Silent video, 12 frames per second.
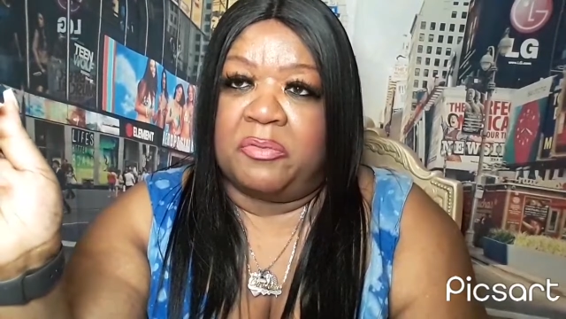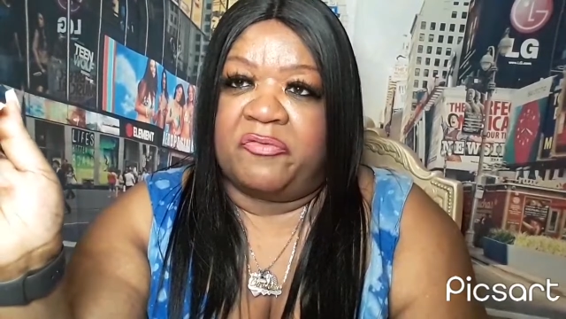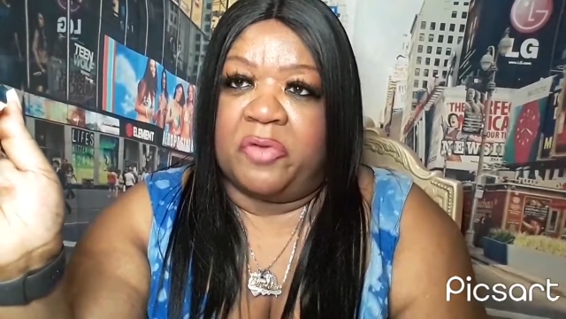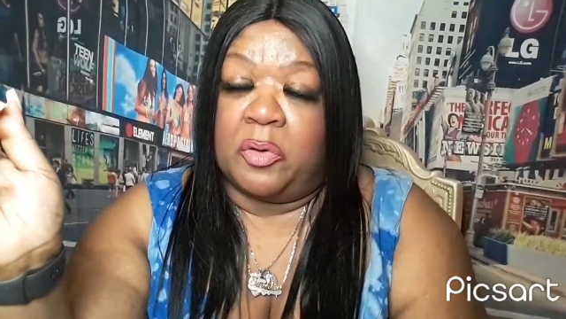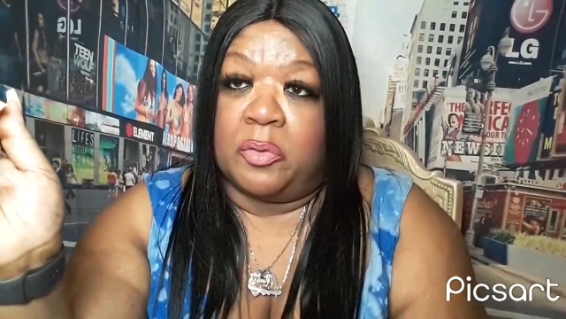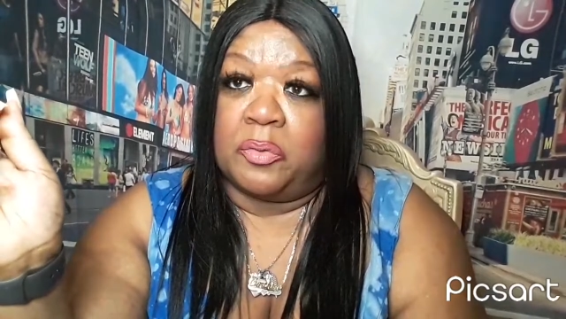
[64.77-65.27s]

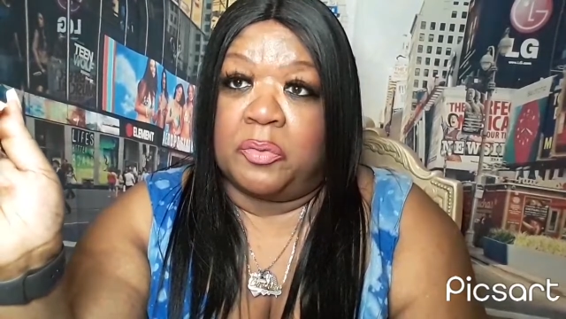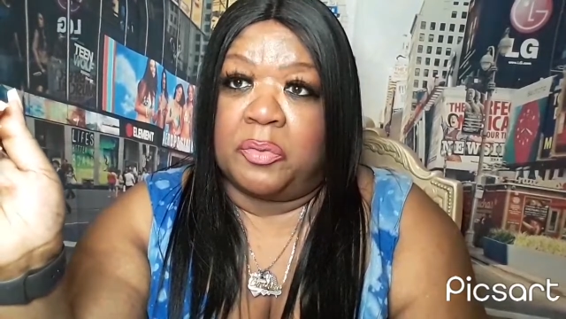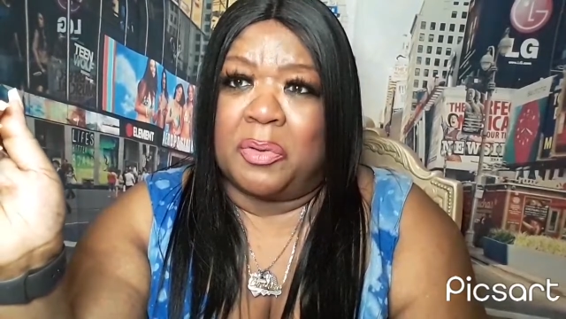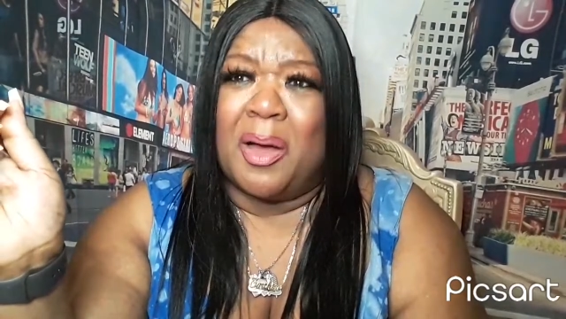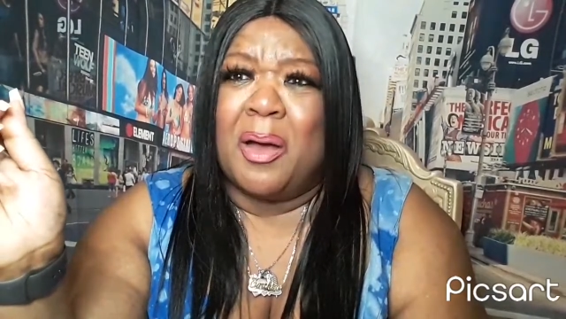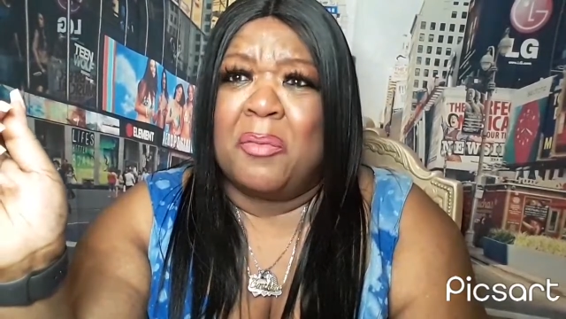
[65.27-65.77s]
before,
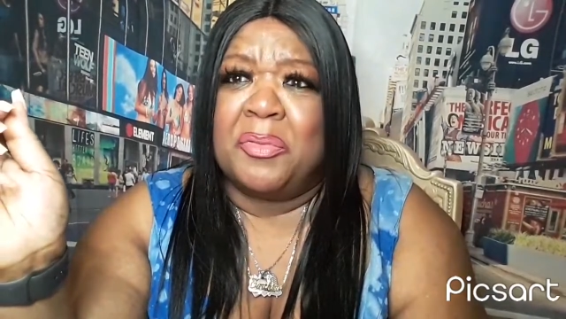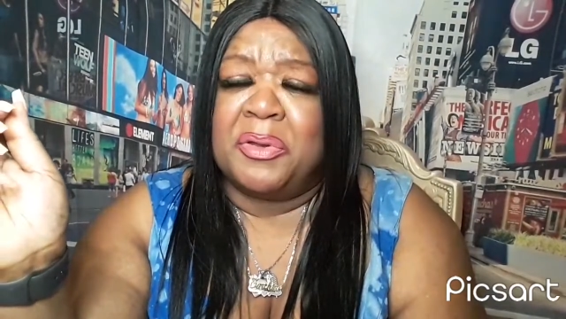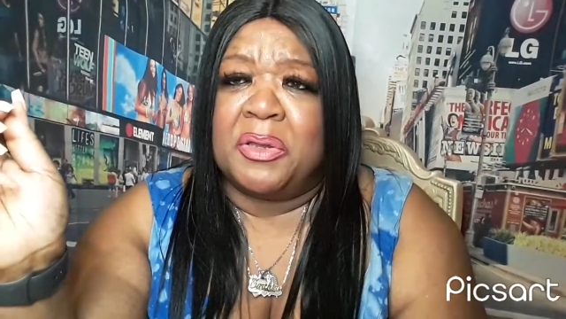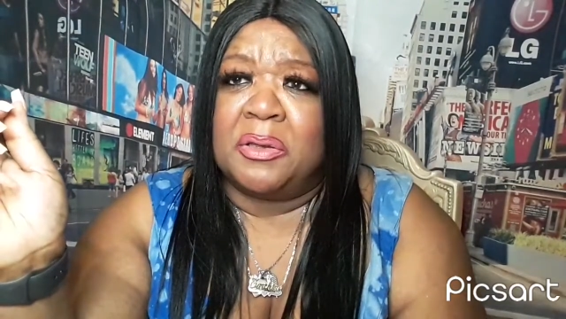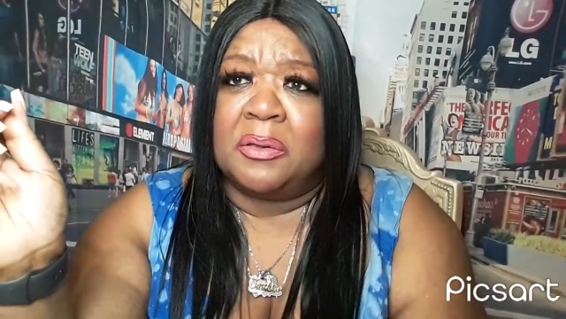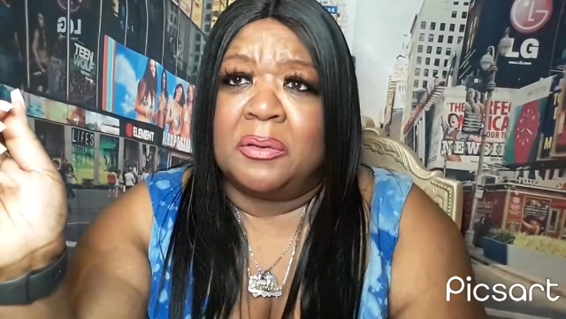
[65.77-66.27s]

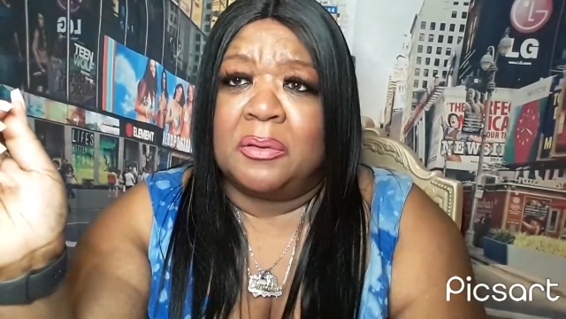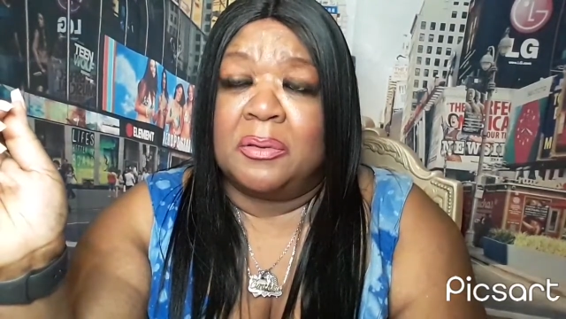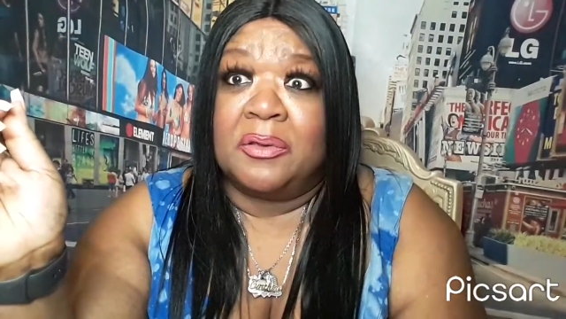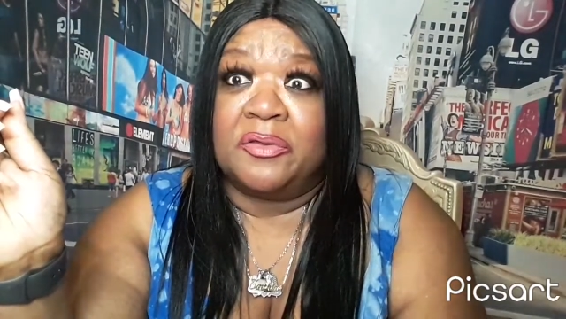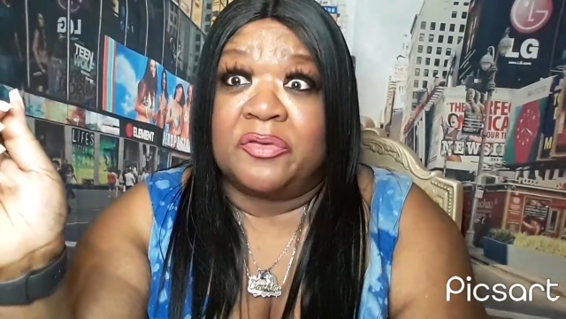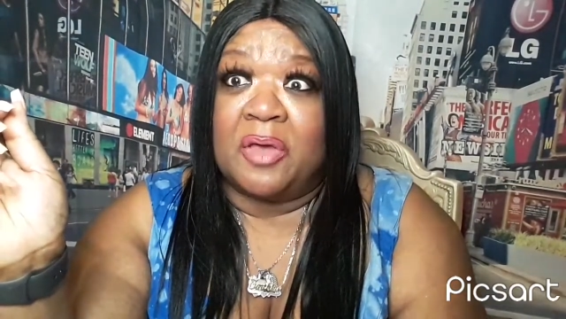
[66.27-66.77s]
comedy
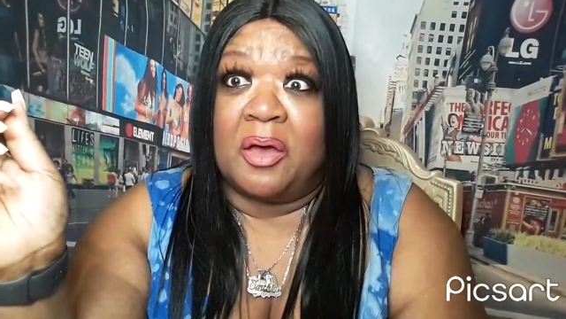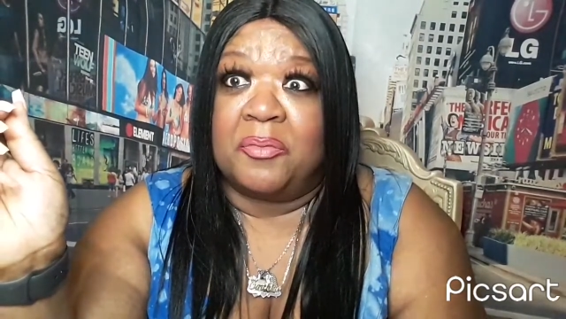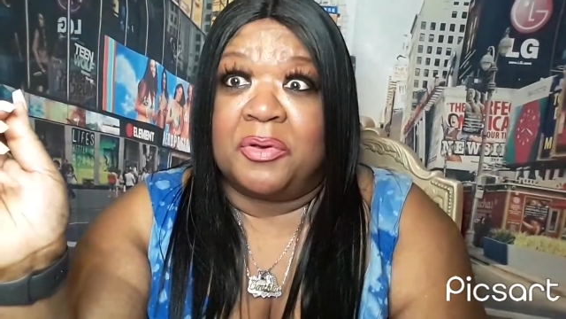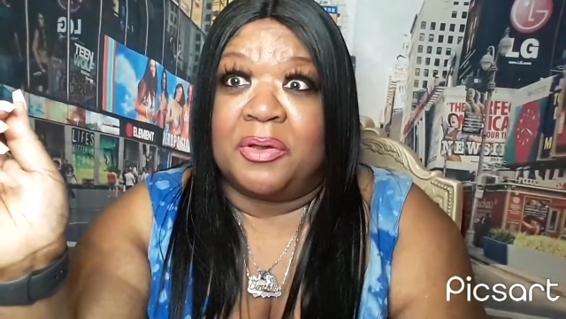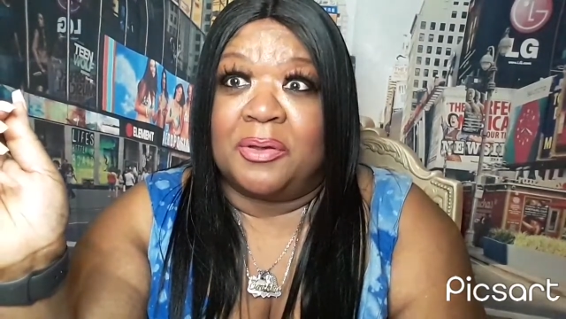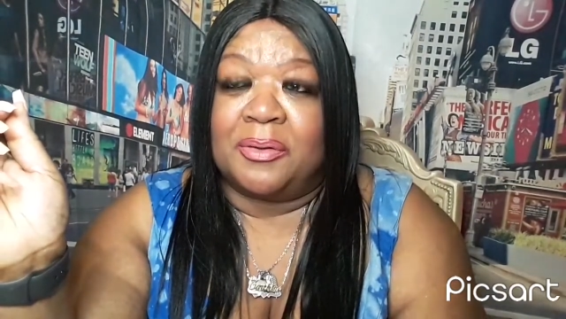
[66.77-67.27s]
is
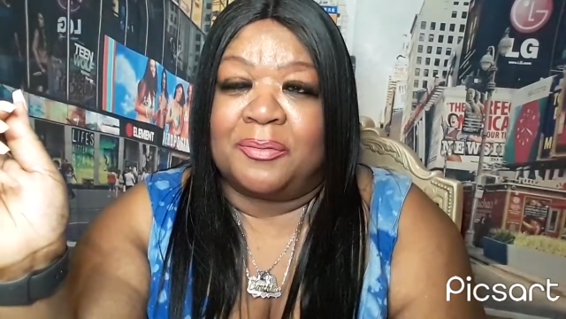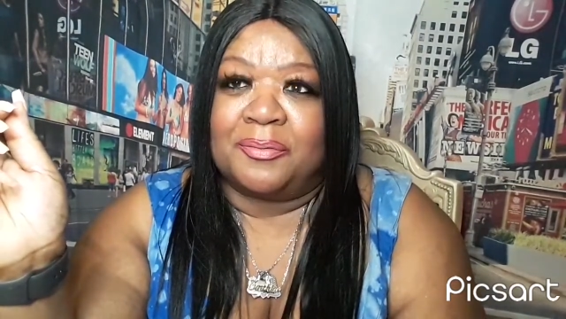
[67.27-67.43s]
comedy.